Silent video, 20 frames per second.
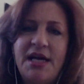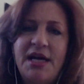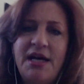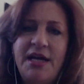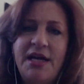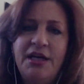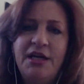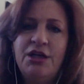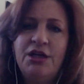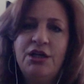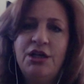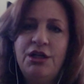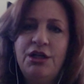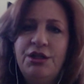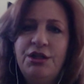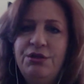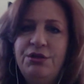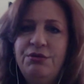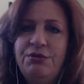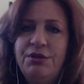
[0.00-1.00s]

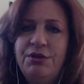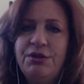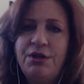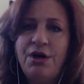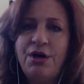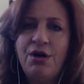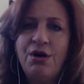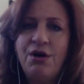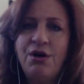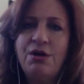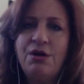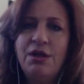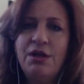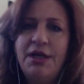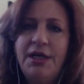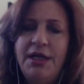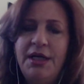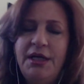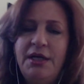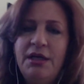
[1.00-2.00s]
include
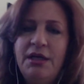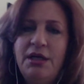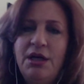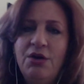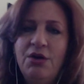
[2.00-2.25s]
calling,